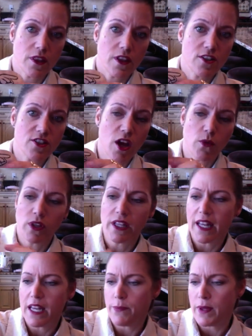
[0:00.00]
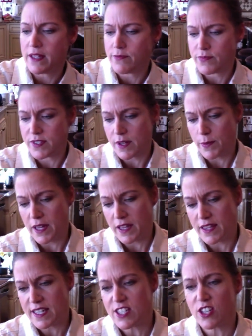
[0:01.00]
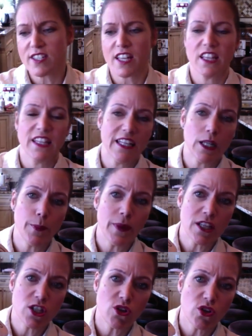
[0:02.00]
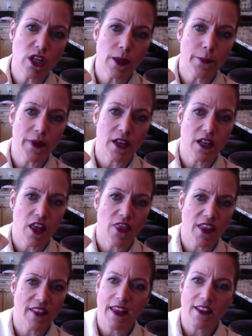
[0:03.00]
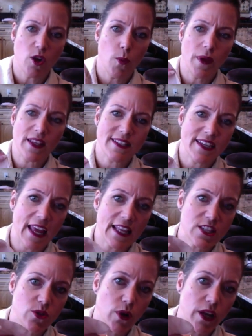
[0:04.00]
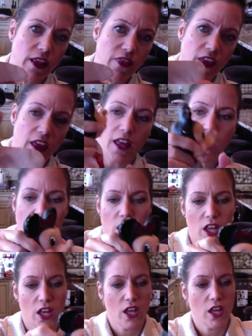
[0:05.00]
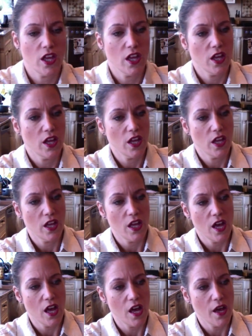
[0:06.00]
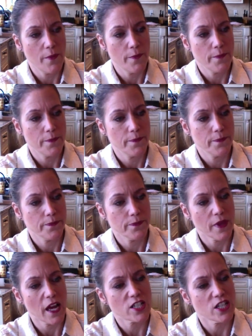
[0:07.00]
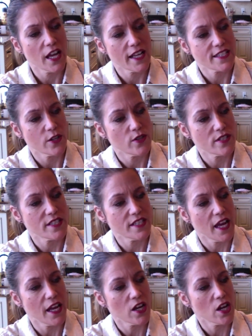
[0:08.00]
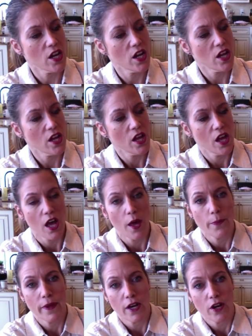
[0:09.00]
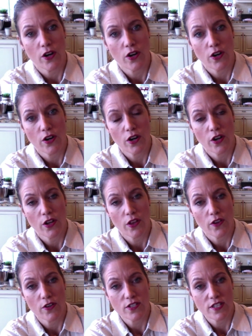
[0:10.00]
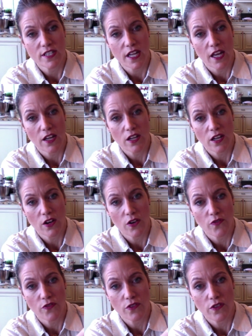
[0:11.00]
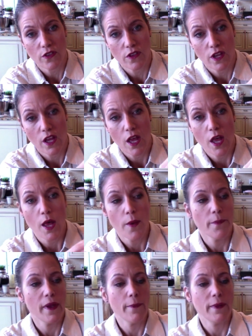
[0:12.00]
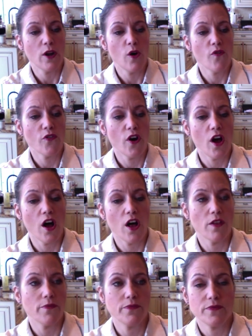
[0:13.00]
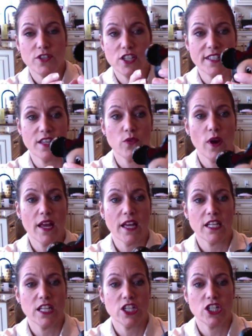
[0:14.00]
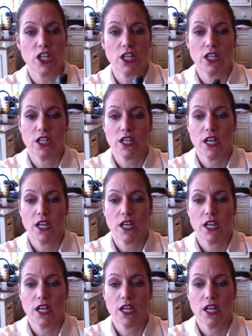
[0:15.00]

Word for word: There's not really any big, I mean, this looks a little bit dirty, but nothing like no big stains or anything. Actually, I guess there is a stain up here. There's a stain. But I mean, overall, she's in great condition.